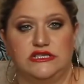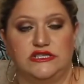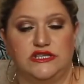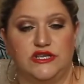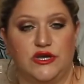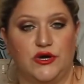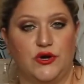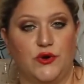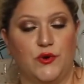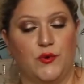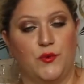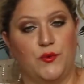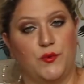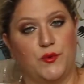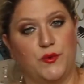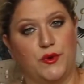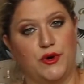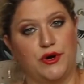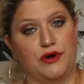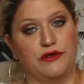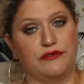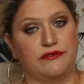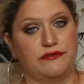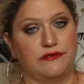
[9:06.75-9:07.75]
so
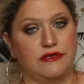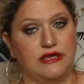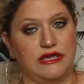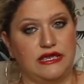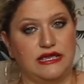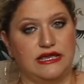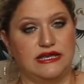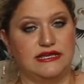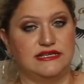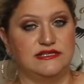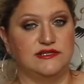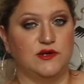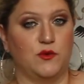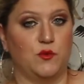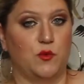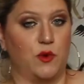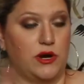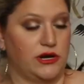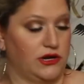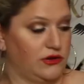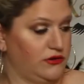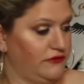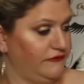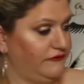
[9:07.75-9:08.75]
worth is
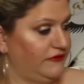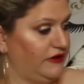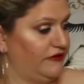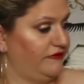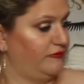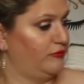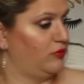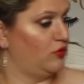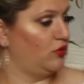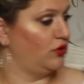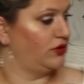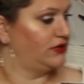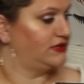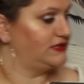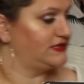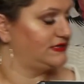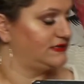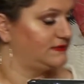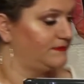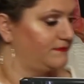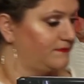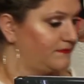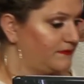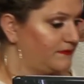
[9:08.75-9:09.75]
1 out of 5 points.